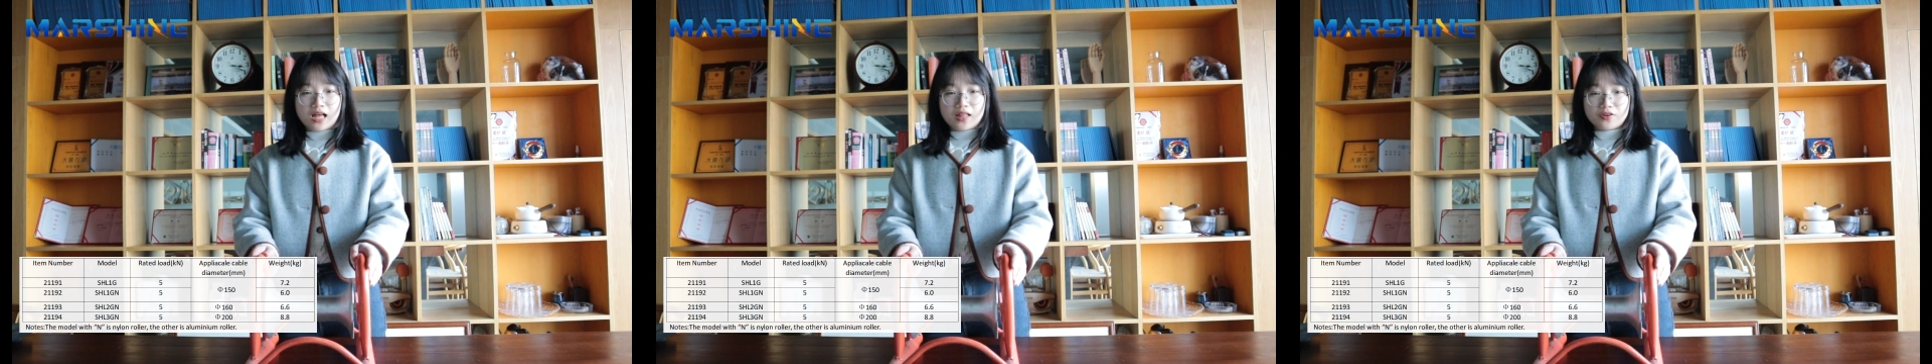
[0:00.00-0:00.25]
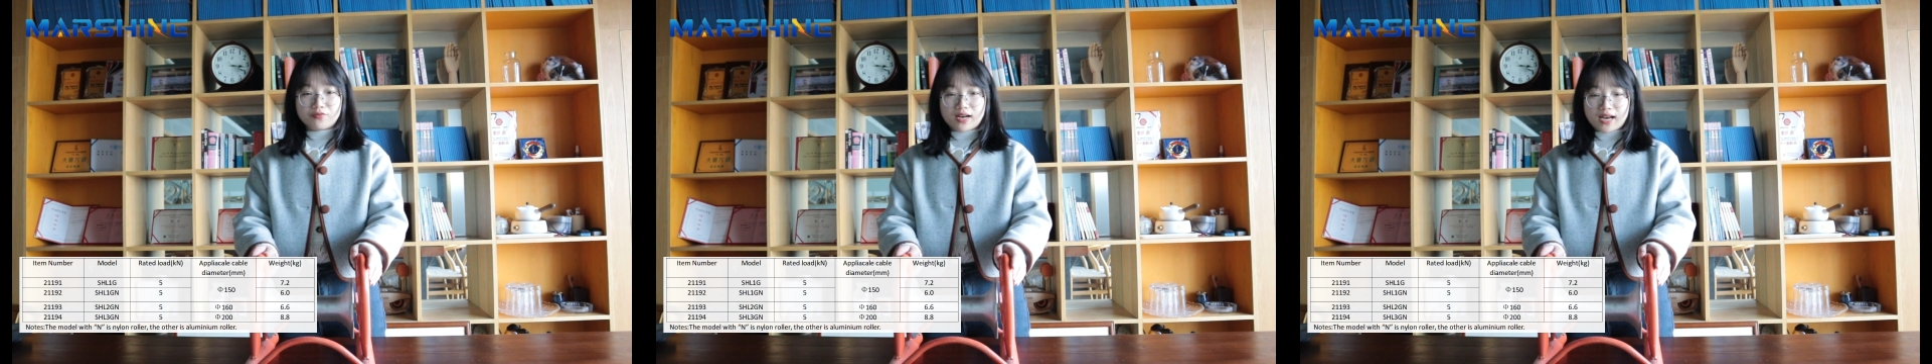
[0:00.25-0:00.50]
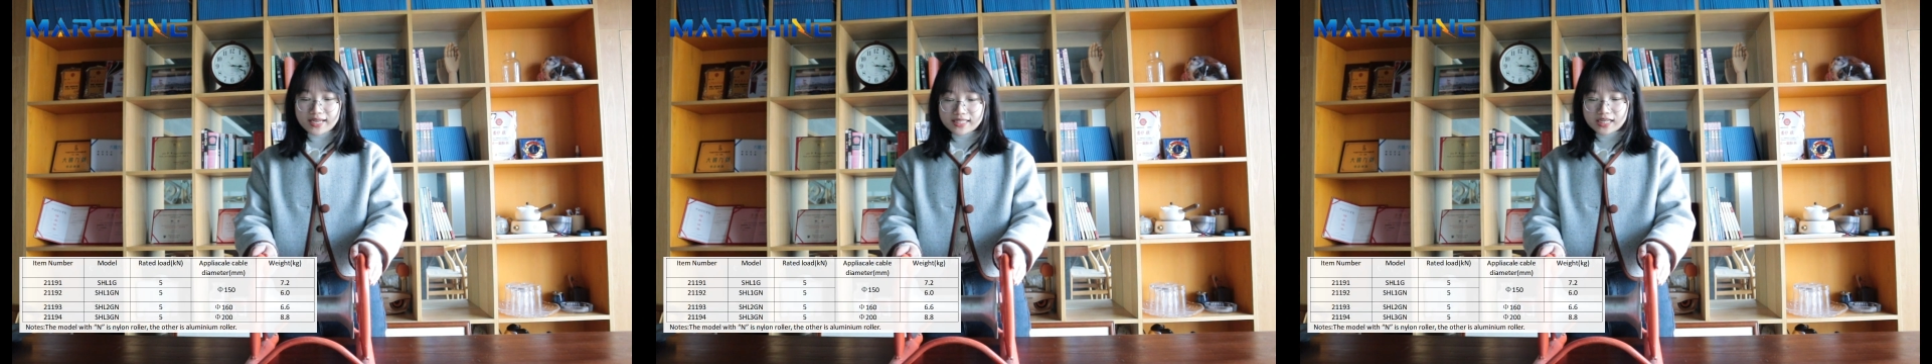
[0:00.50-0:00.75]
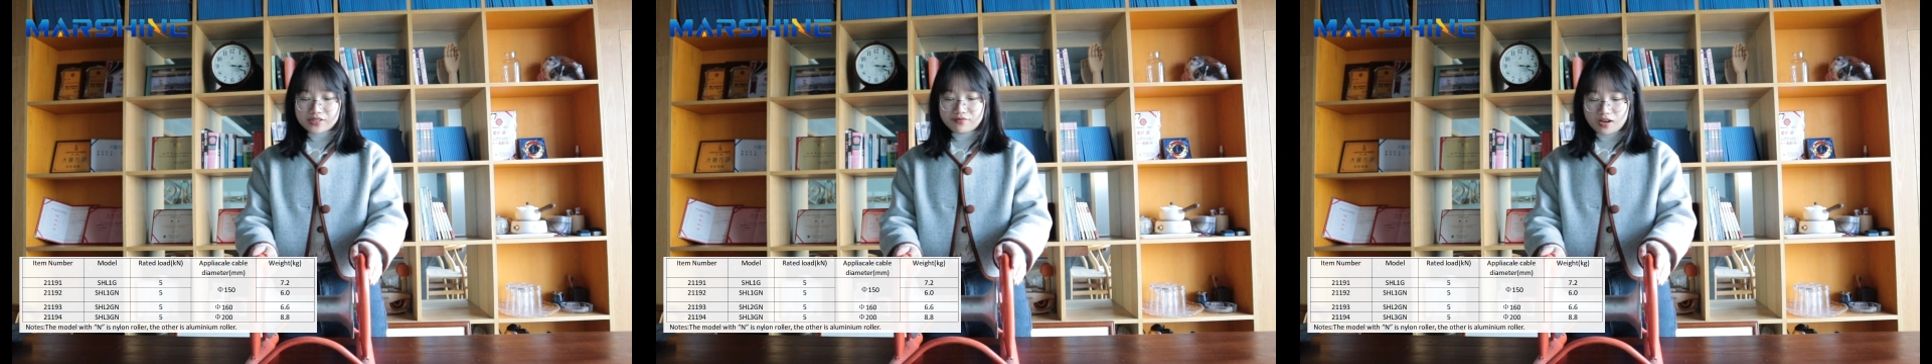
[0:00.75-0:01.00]
The
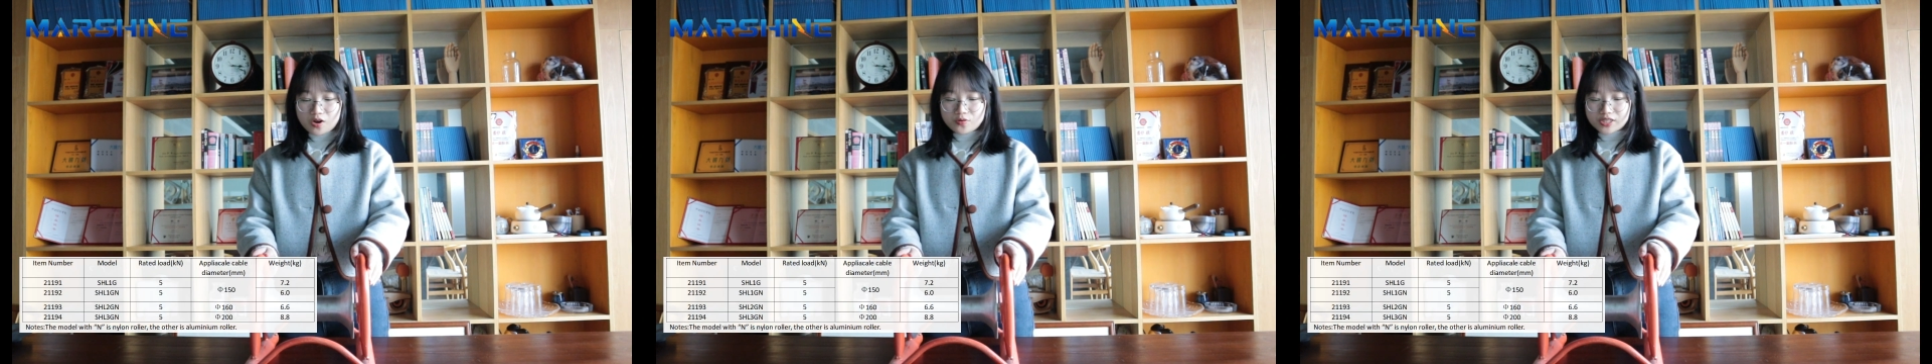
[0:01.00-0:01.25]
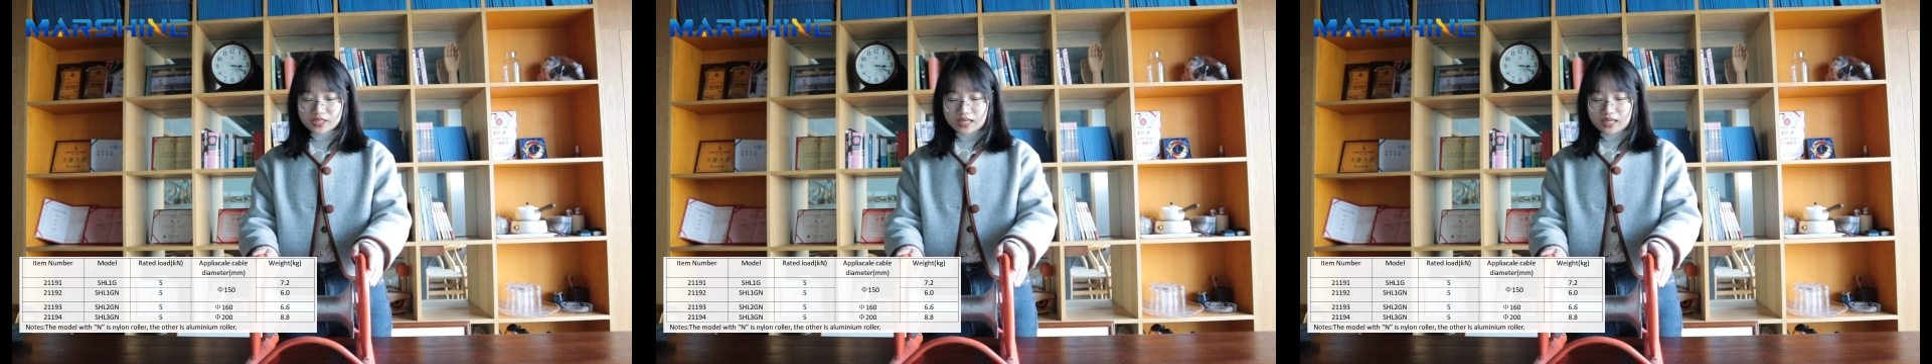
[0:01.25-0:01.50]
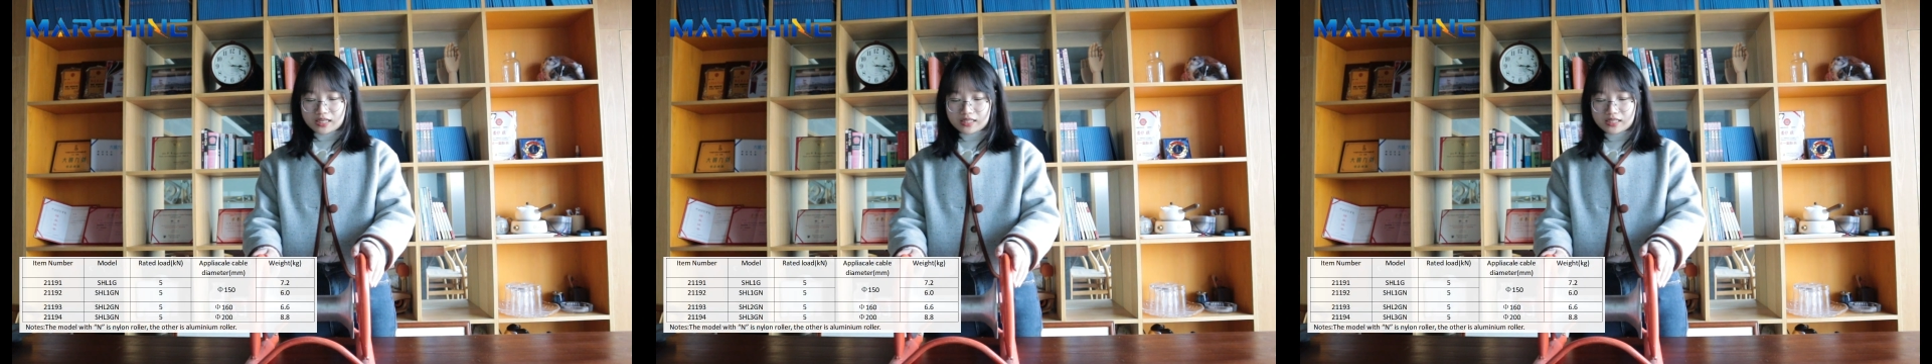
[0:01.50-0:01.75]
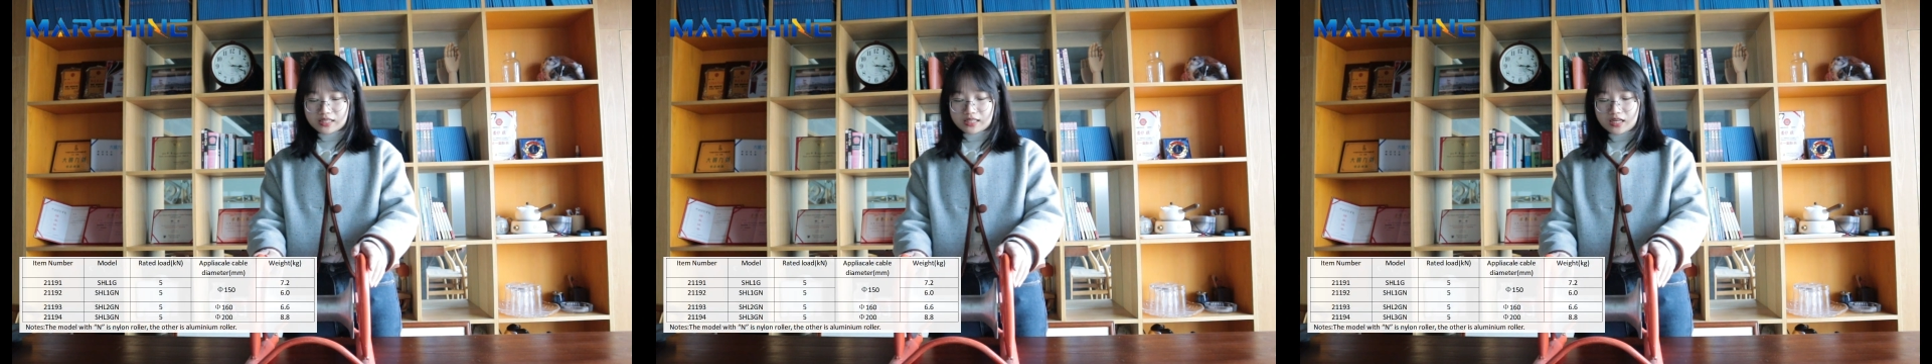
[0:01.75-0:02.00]
related load
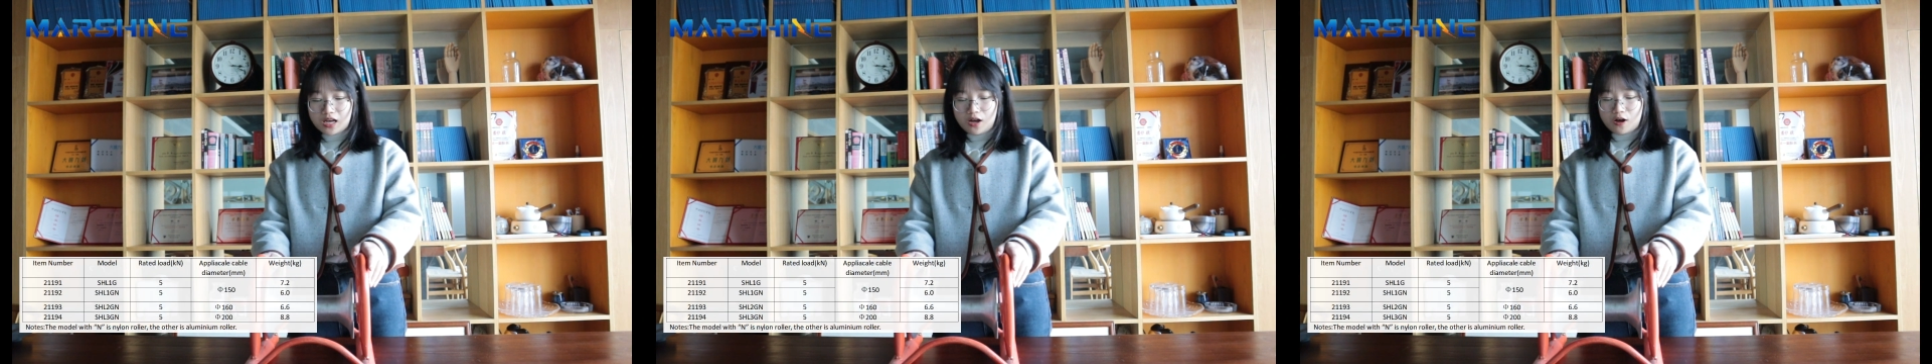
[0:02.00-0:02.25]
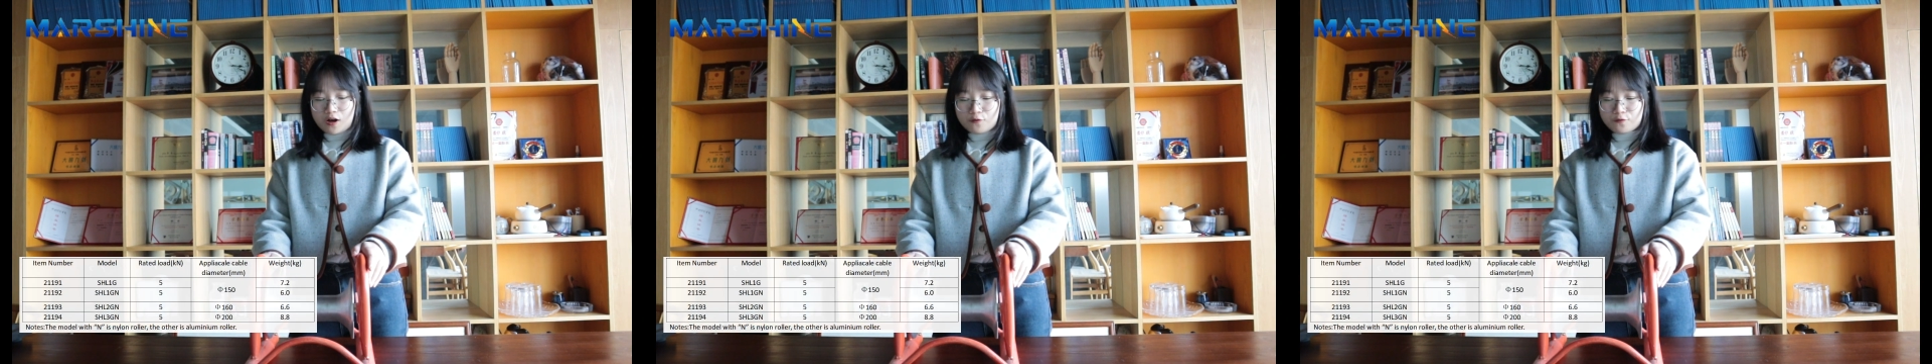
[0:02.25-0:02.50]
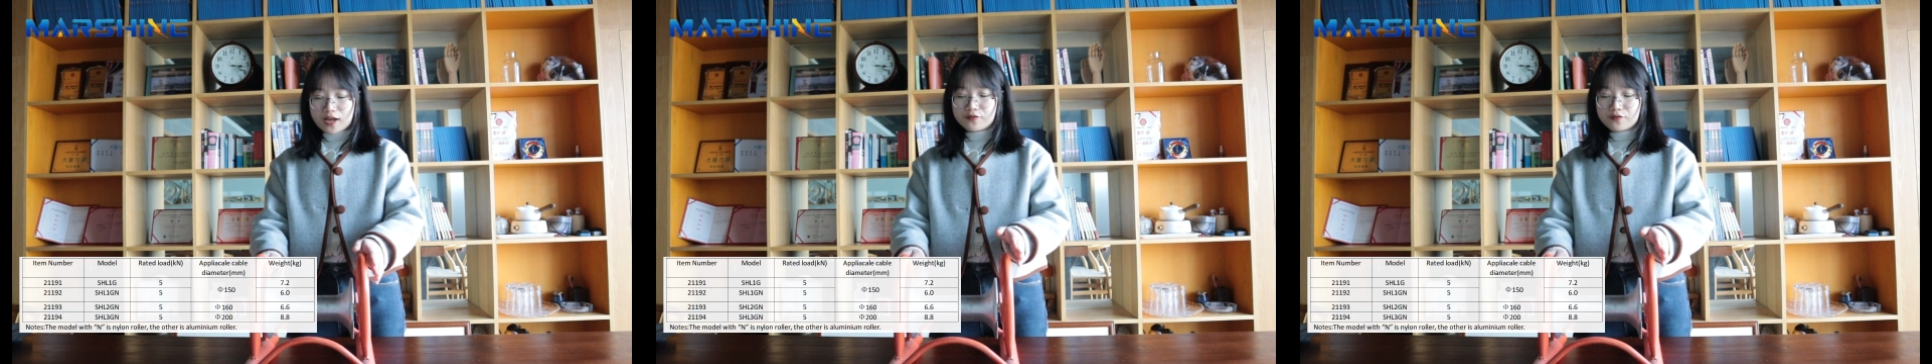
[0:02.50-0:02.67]
is 5